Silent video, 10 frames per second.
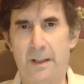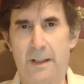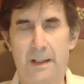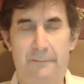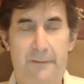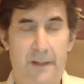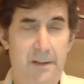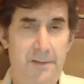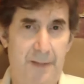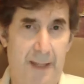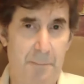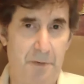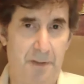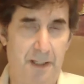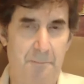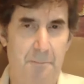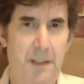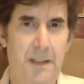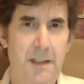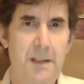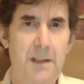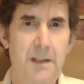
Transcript: if he is able to get money,